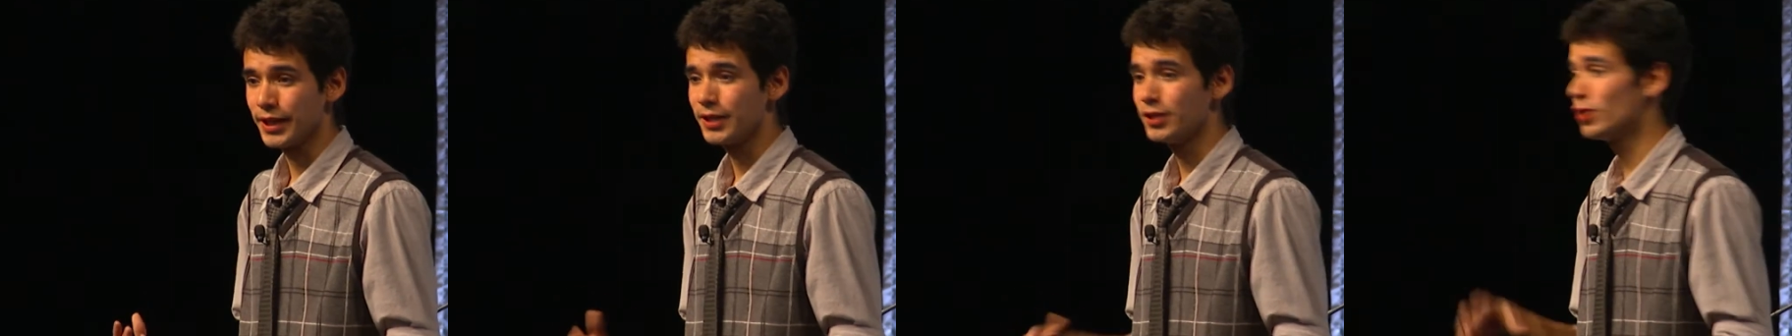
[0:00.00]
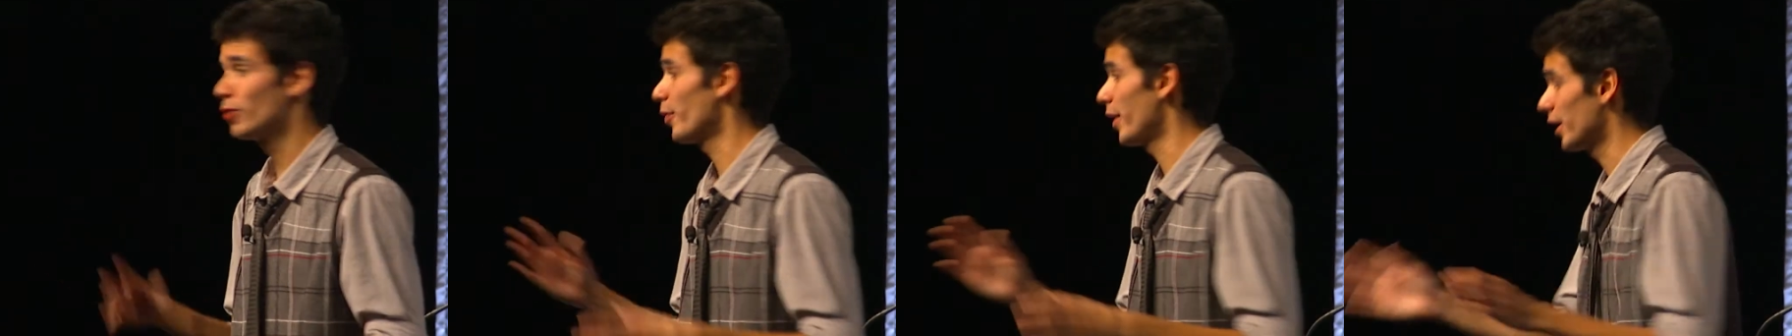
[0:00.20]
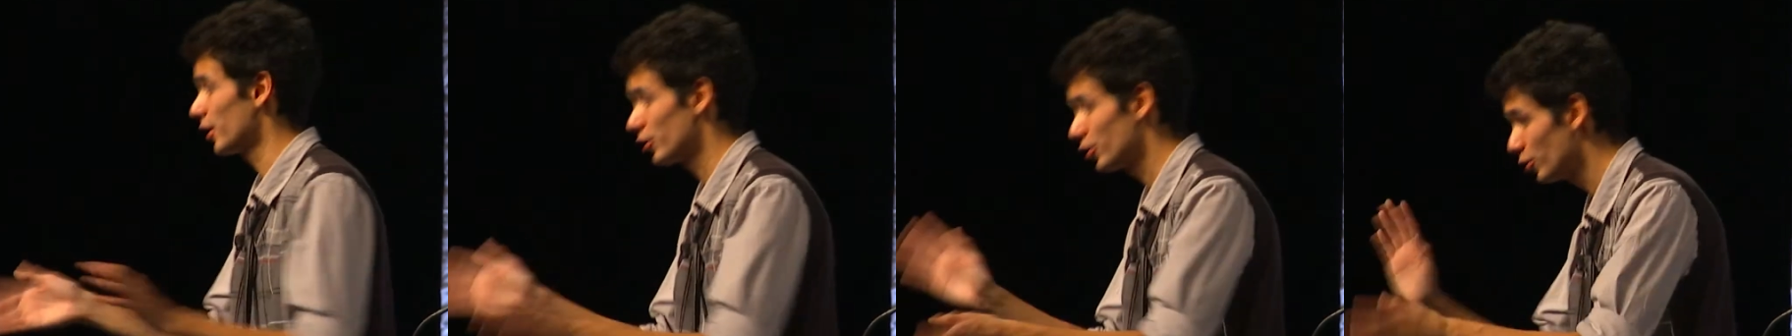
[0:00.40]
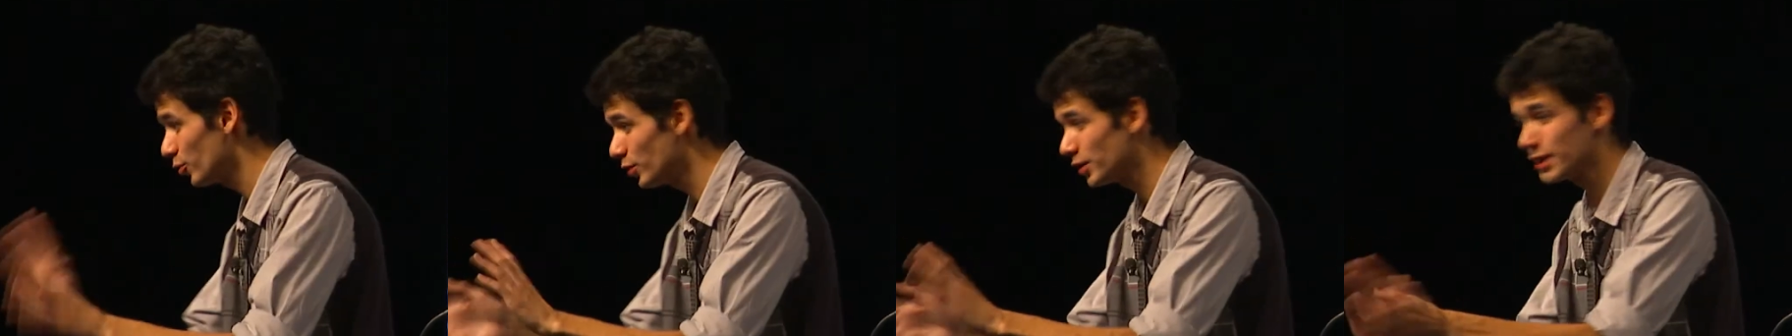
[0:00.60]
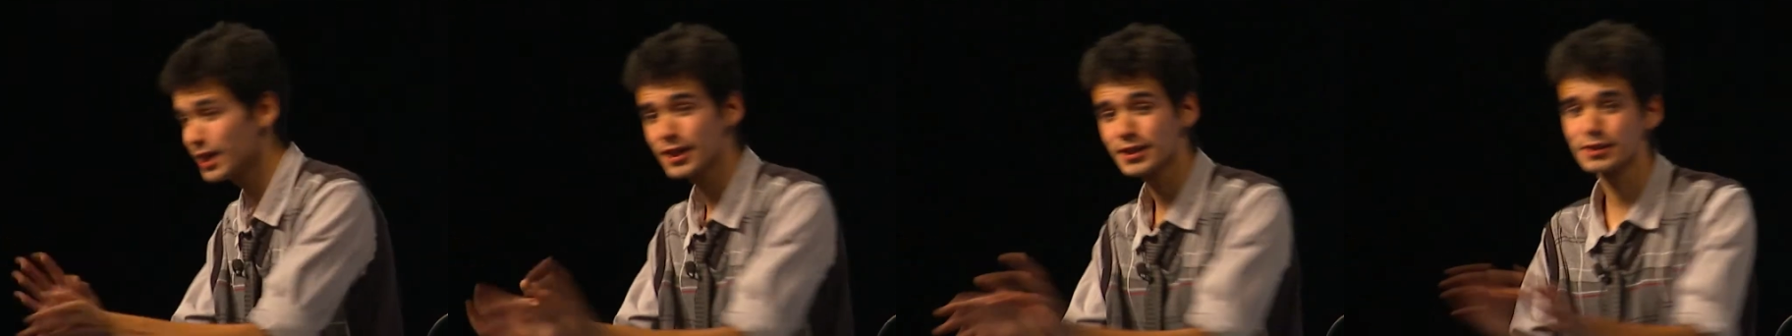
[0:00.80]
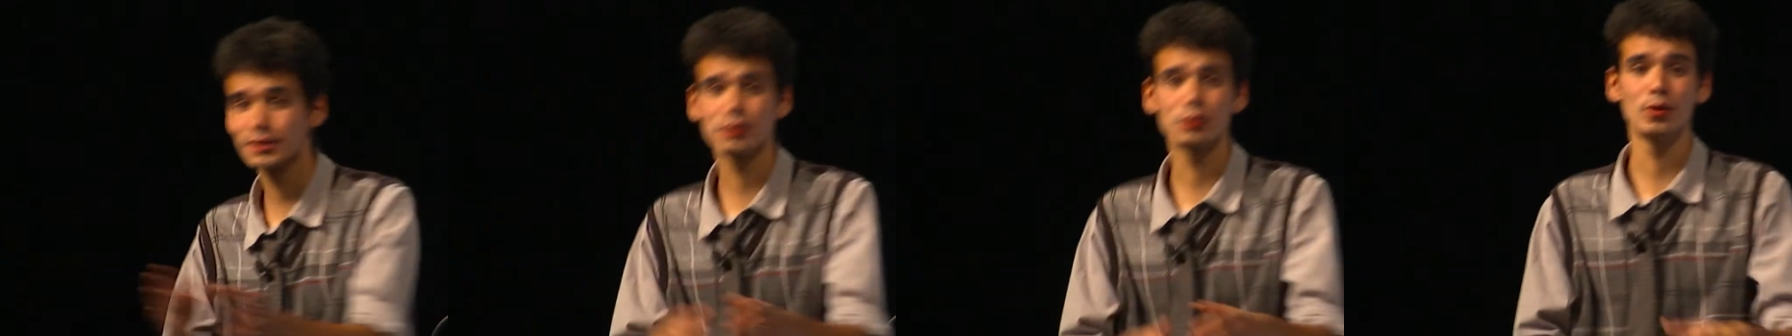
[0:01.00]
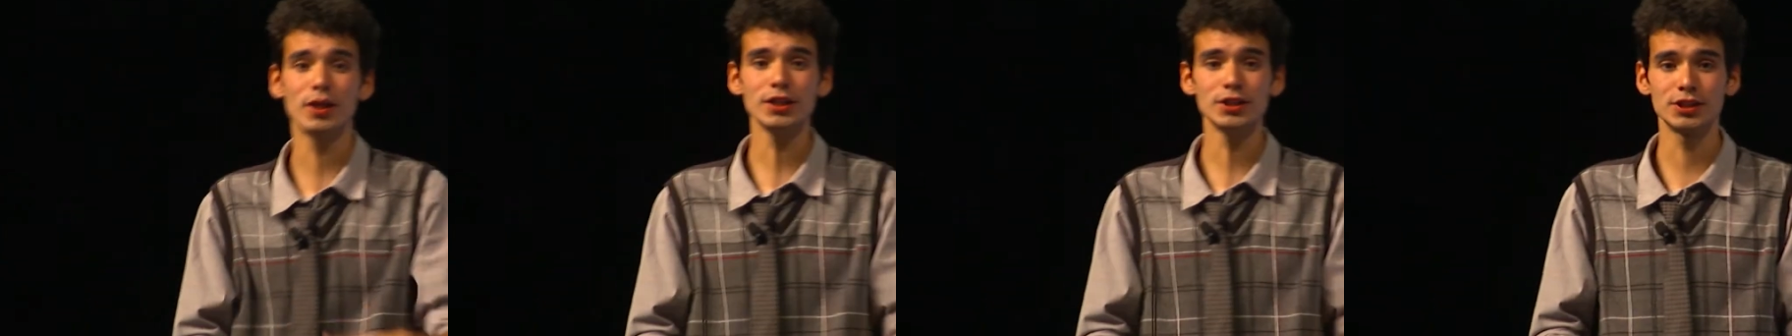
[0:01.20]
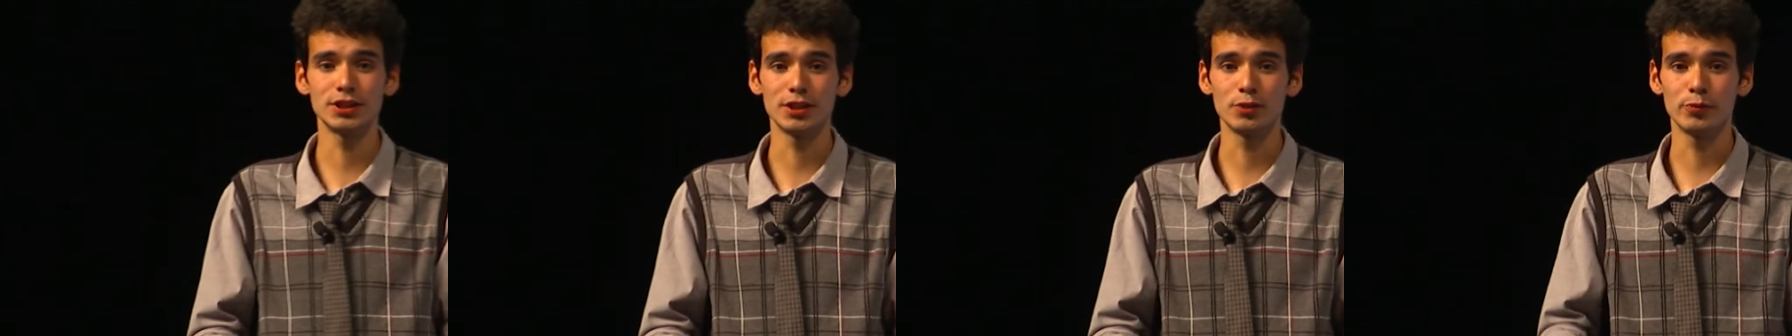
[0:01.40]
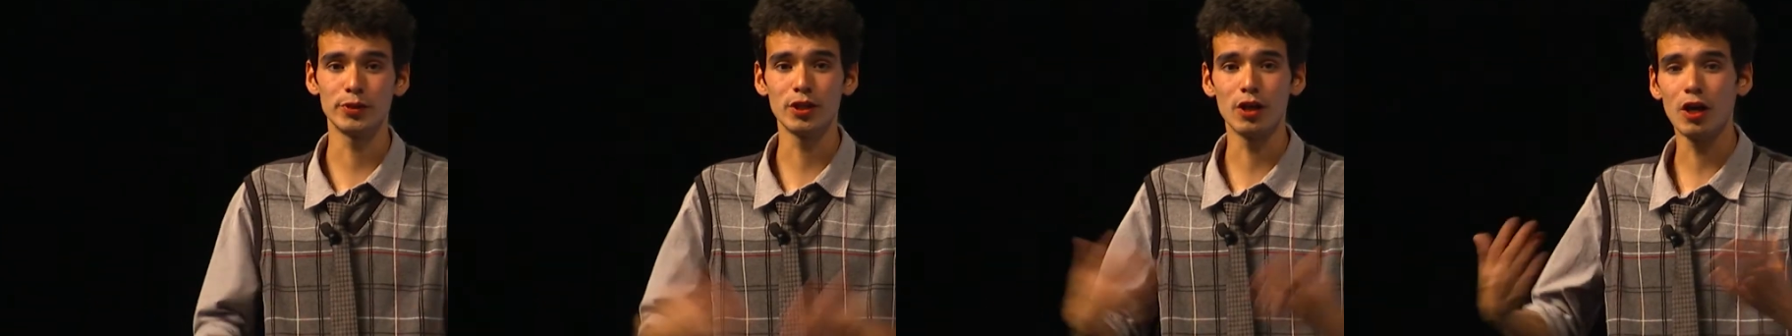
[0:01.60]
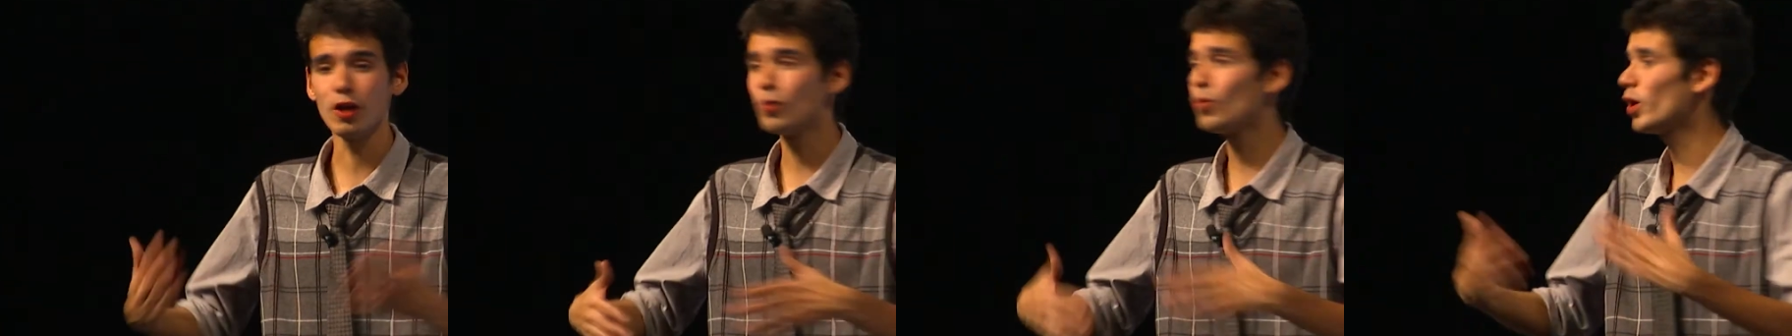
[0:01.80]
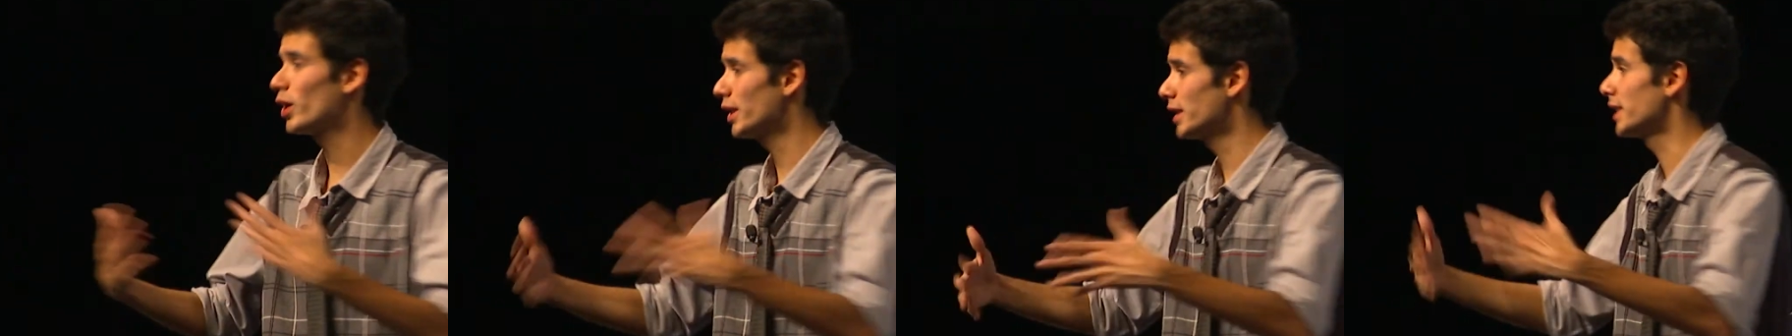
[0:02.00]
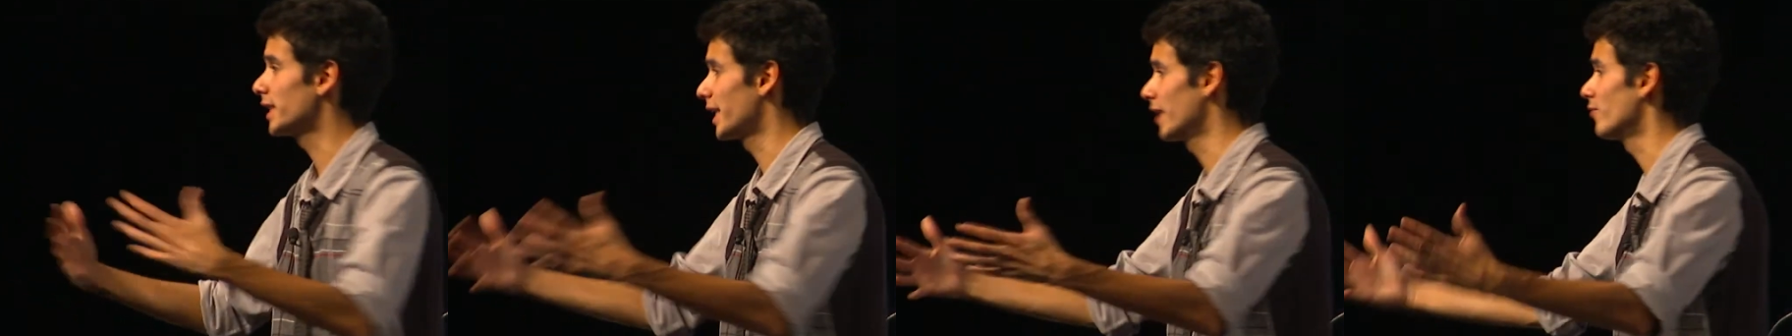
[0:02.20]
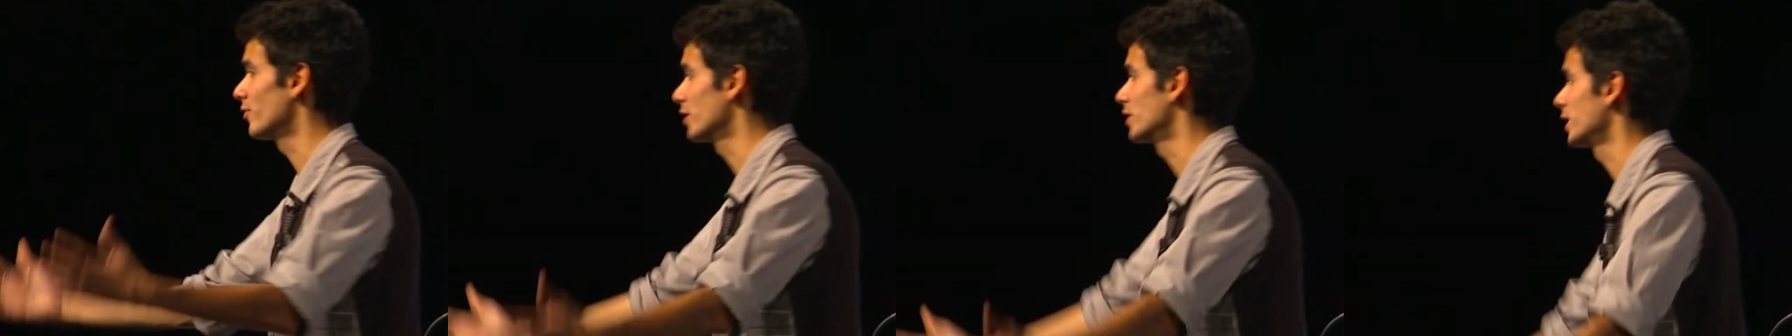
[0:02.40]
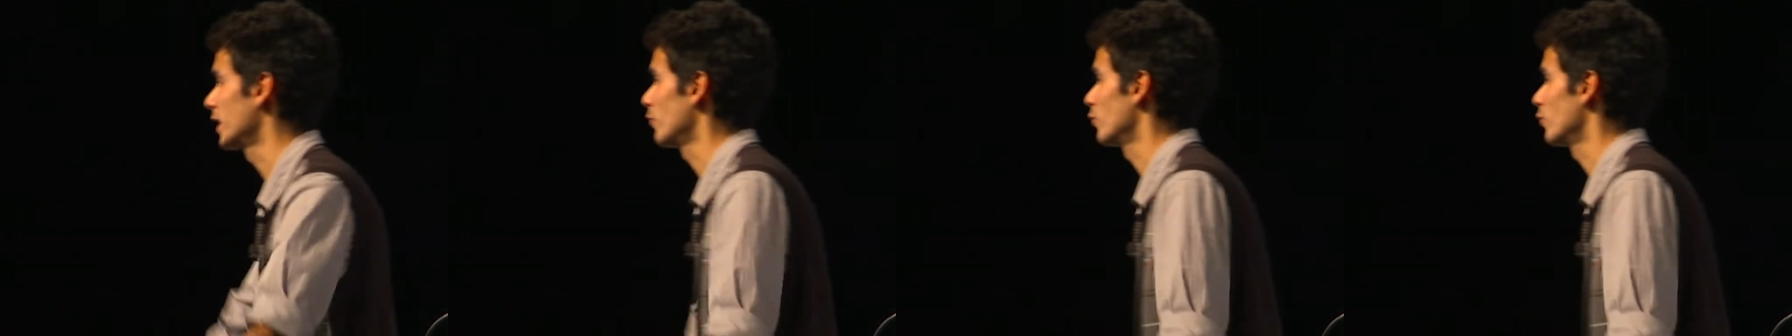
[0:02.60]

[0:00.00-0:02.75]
no matter who was asked the question, we all wanted to give the same